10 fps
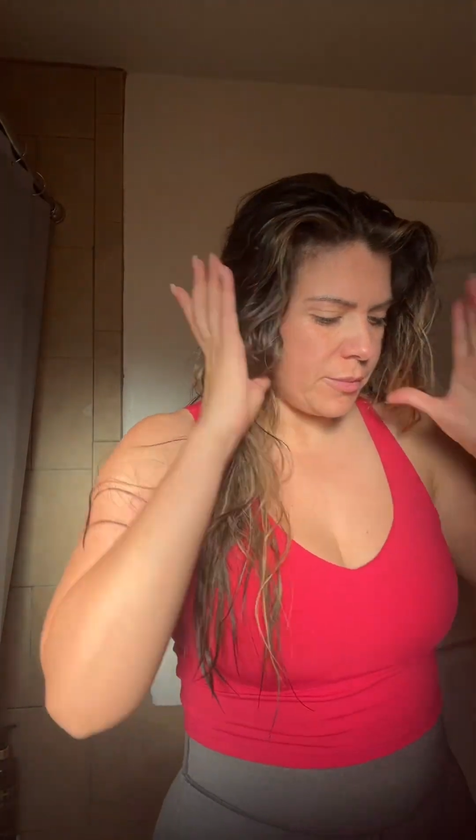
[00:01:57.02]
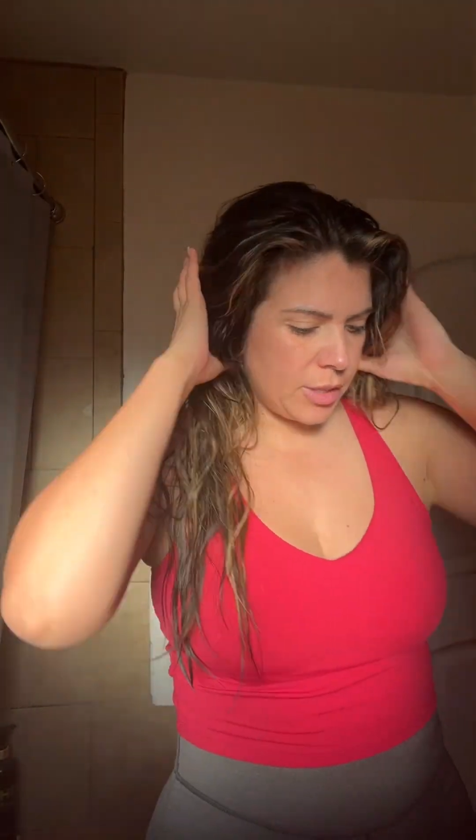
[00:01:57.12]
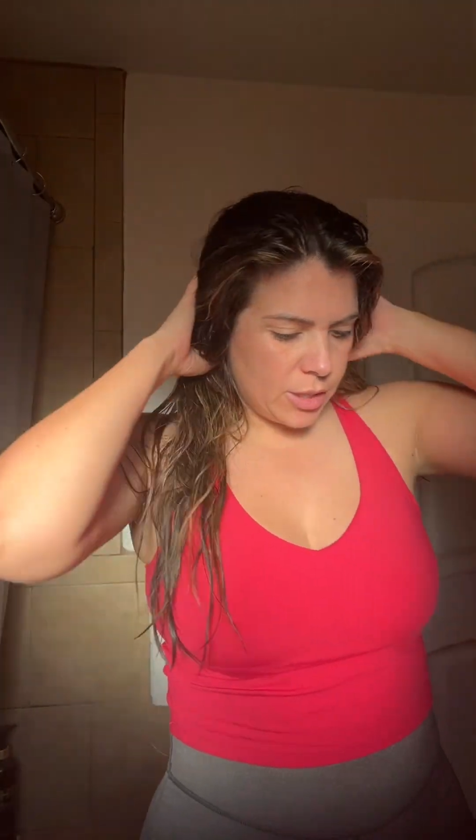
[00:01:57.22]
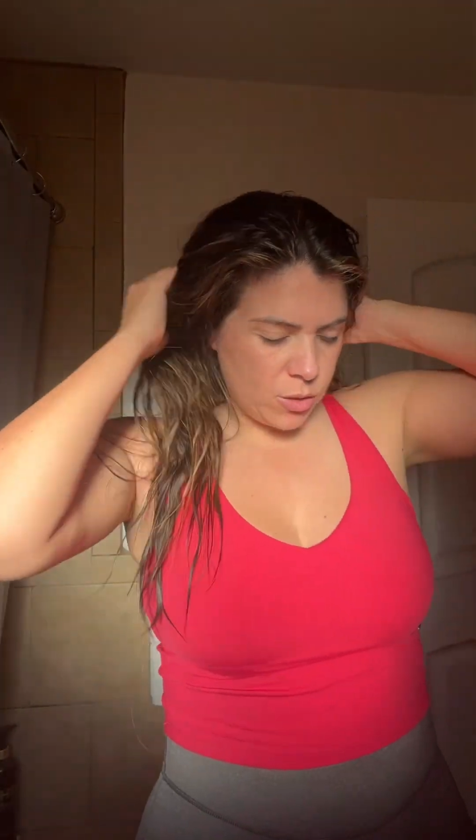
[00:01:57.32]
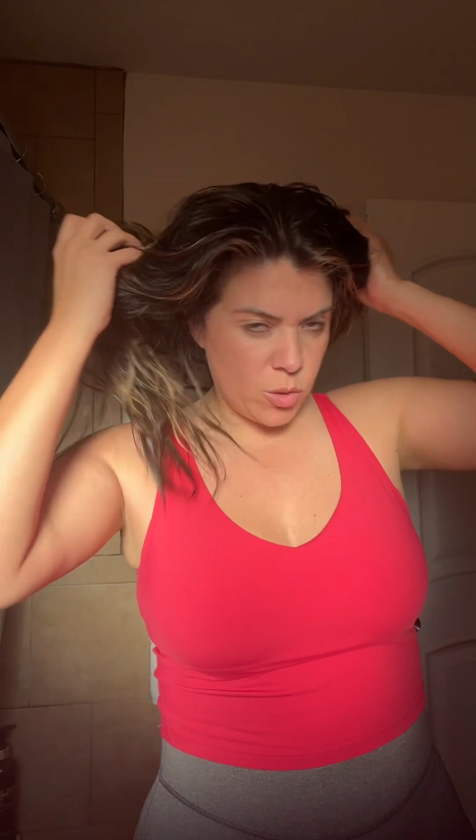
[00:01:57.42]

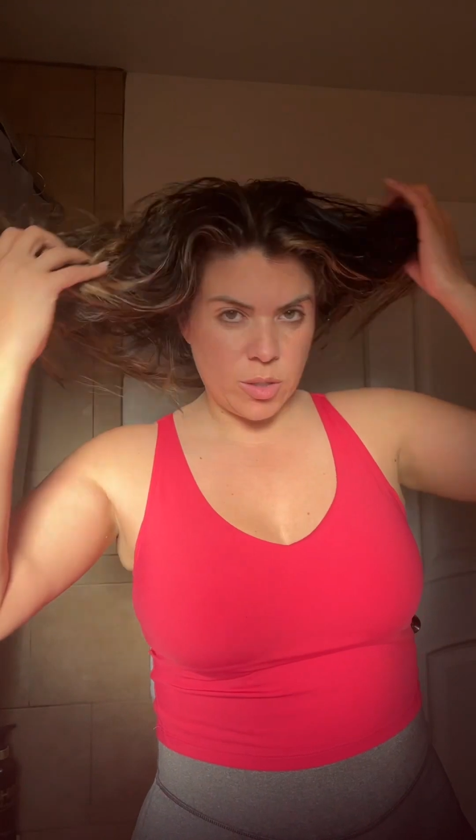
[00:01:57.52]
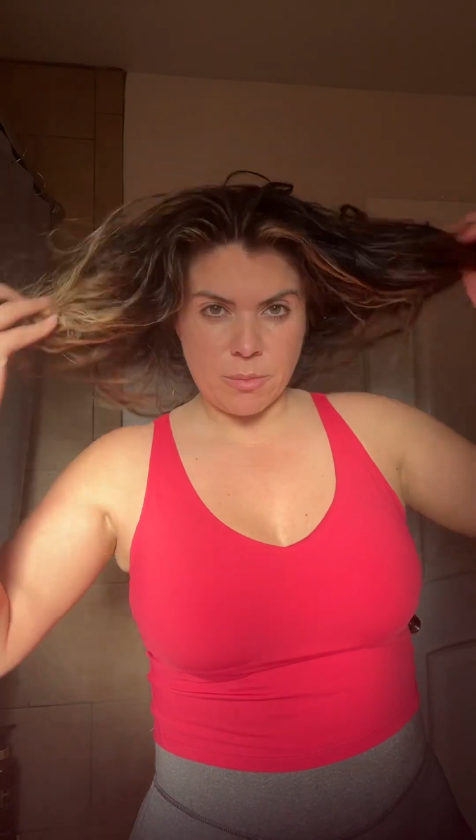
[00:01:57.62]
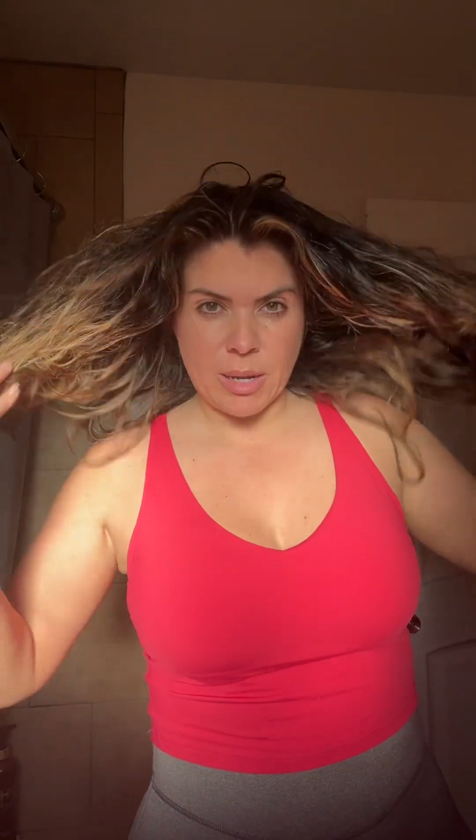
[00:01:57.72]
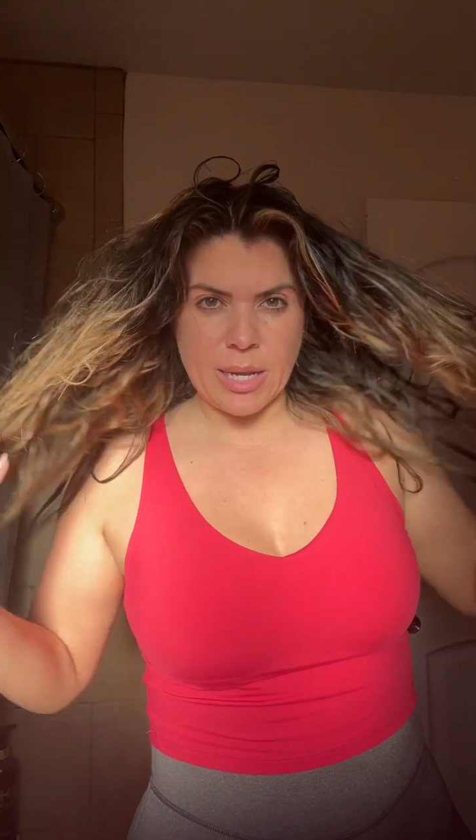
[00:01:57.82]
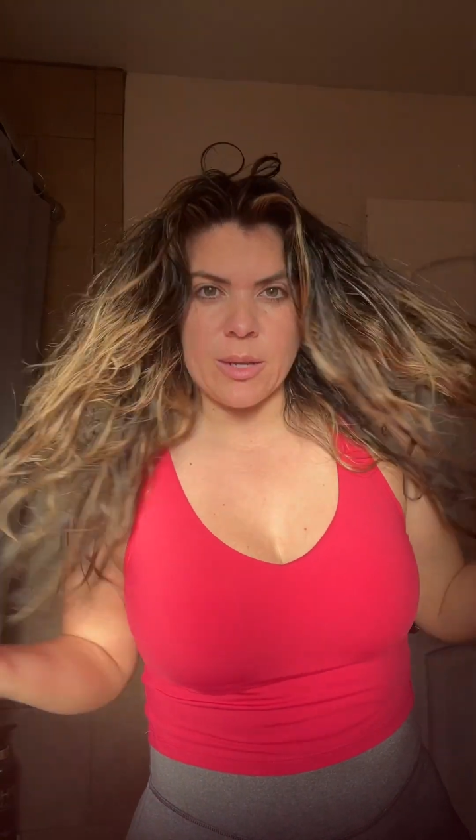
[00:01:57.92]
Ignore
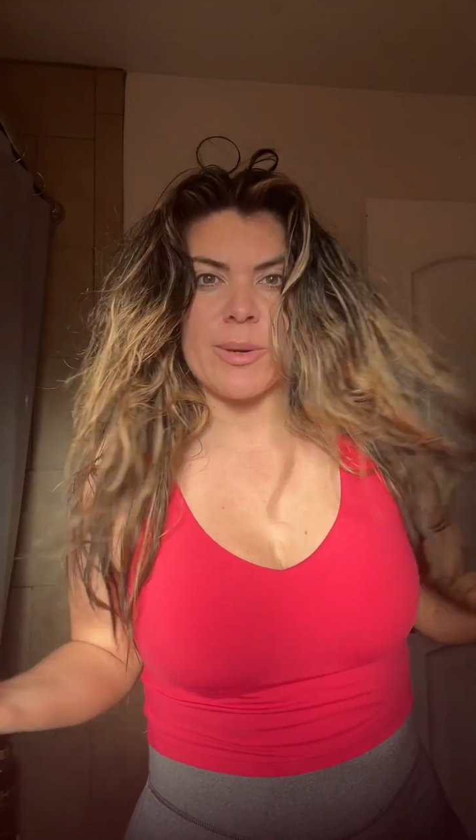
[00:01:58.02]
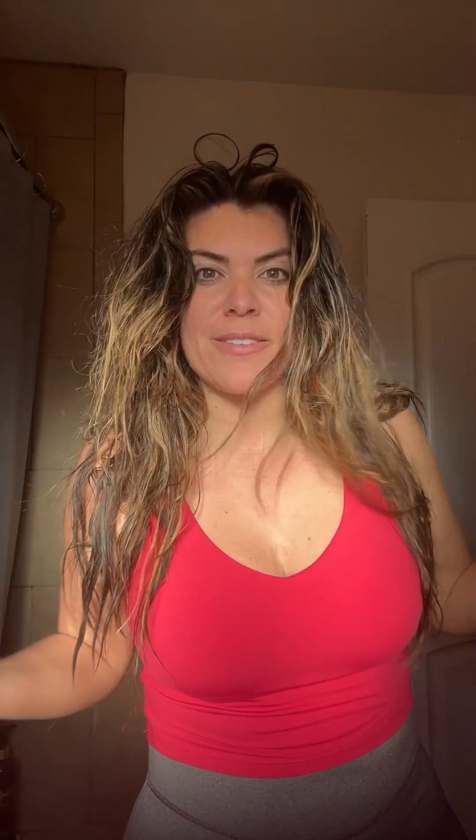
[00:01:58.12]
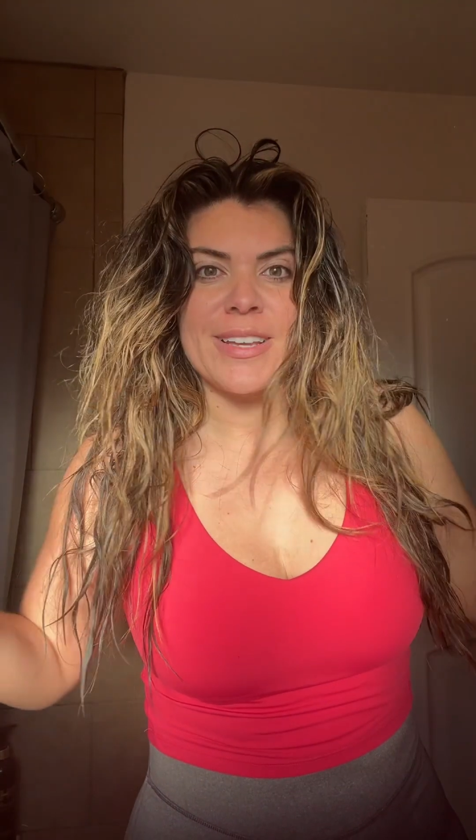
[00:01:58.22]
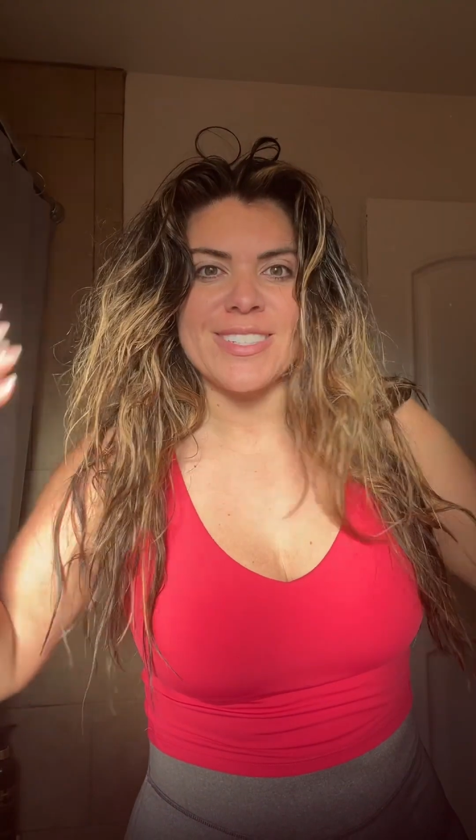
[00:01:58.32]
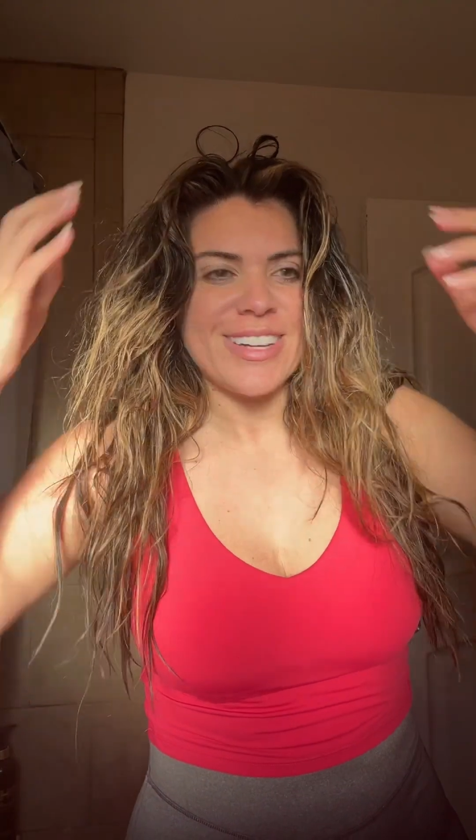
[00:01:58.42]
my
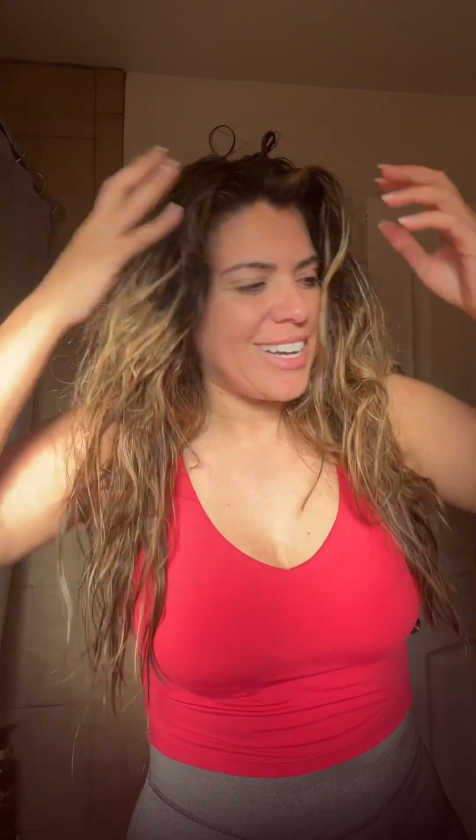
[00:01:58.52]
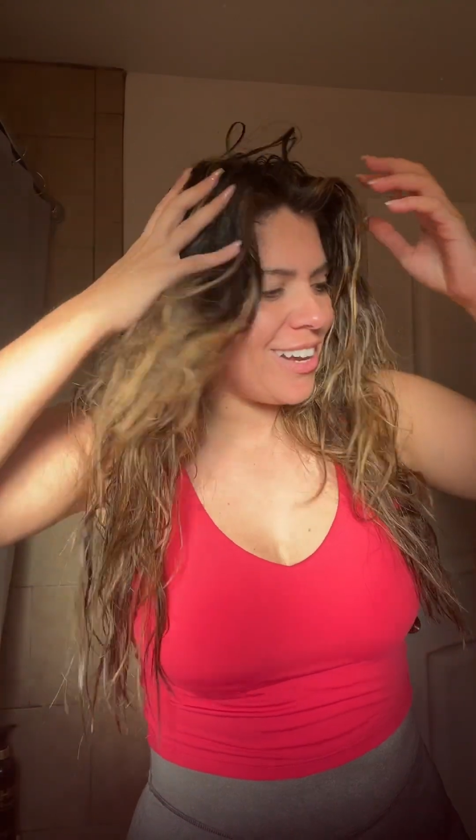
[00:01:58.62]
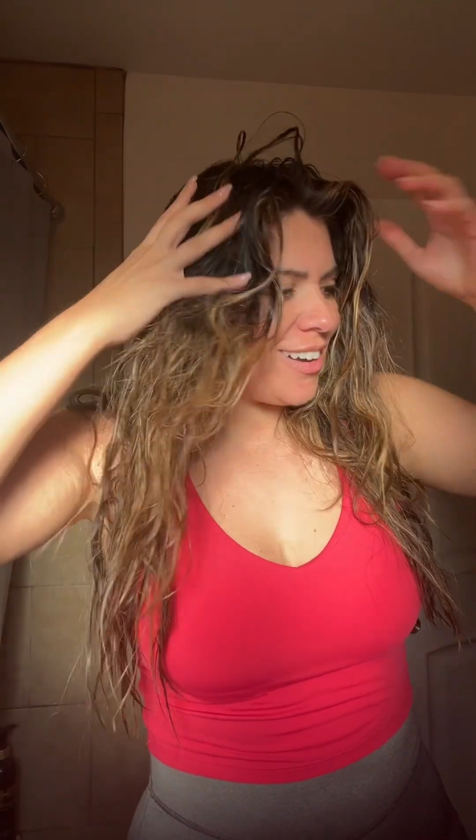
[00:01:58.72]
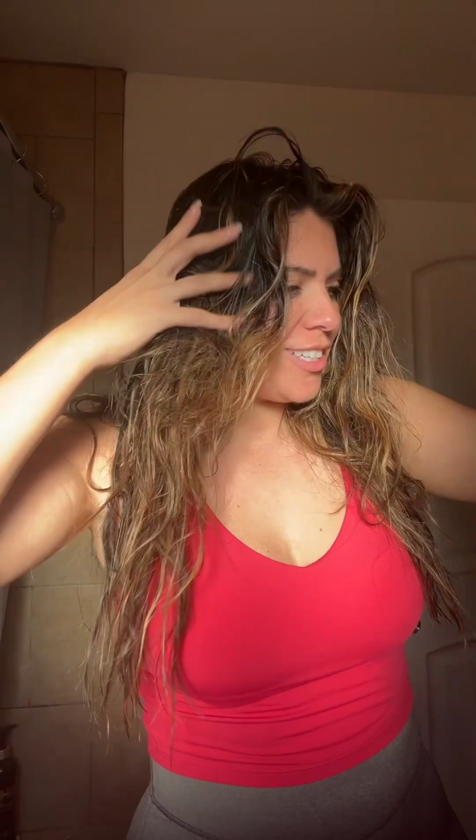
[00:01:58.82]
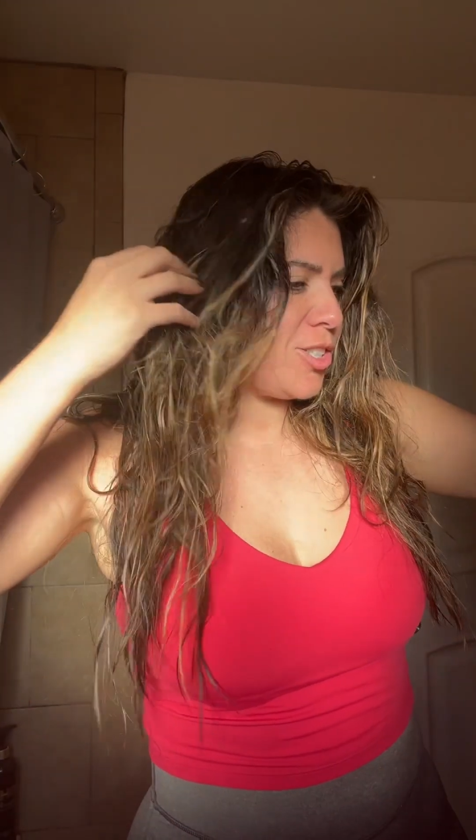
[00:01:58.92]
red face right
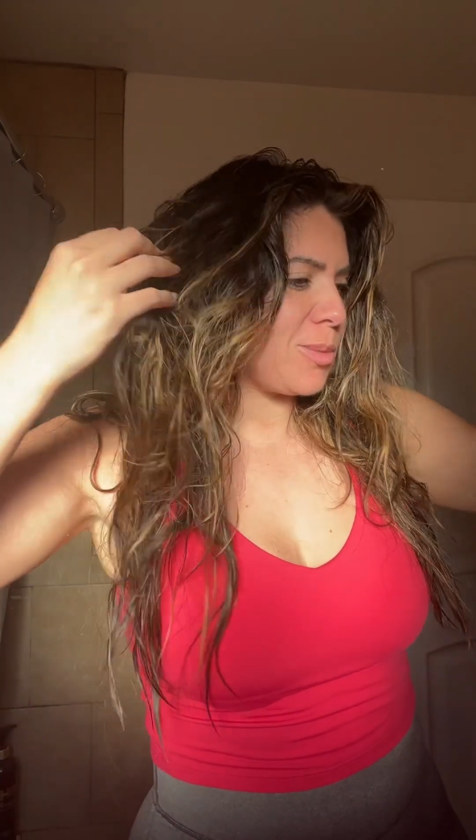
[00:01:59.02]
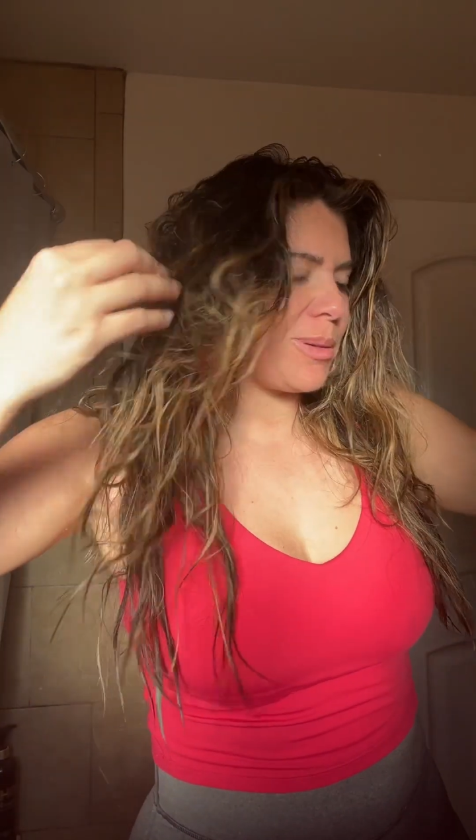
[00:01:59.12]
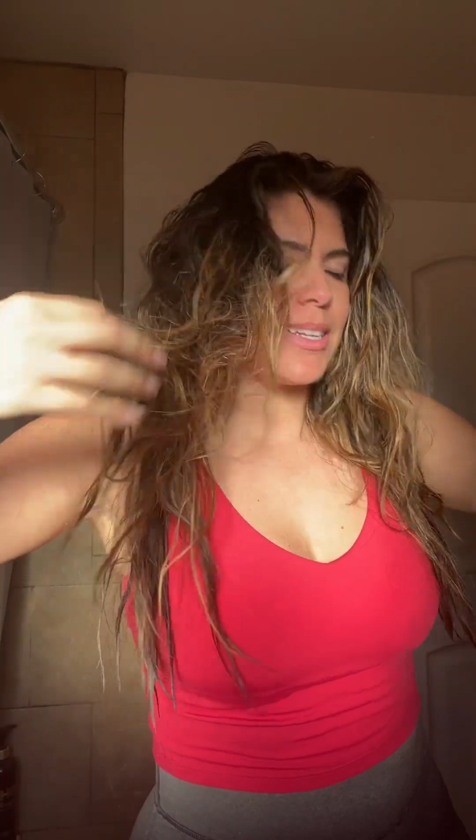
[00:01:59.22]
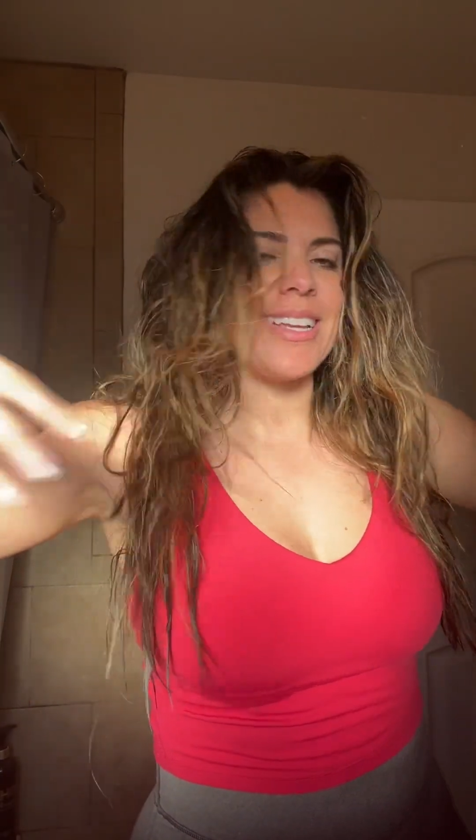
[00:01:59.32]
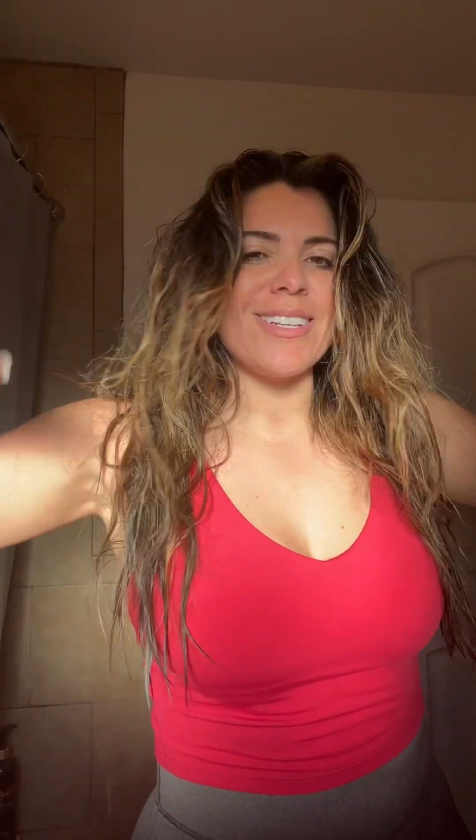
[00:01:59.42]
now. I just
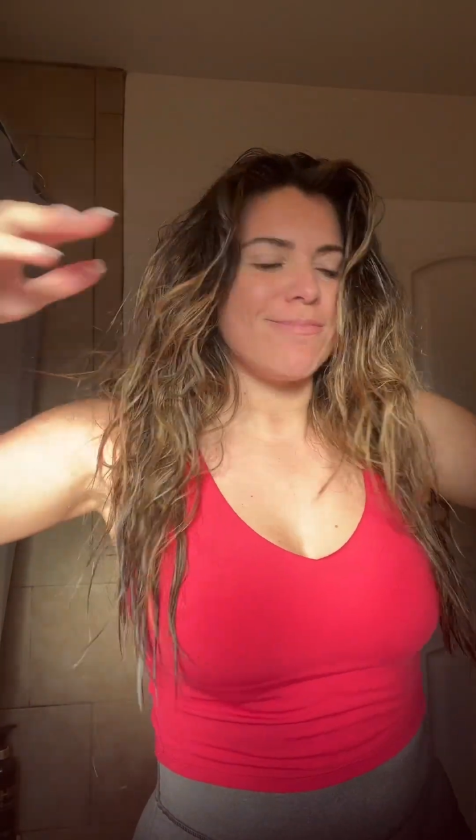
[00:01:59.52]
put